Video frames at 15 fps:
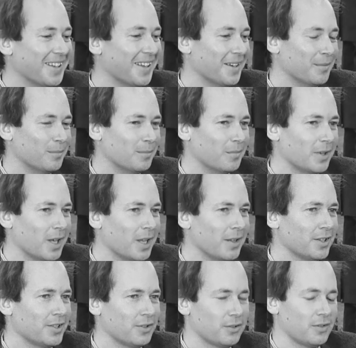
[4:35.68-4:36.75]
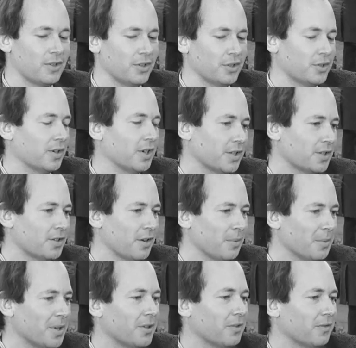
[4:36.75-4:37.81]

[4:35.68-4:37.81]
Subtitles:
And this sort of contrast, of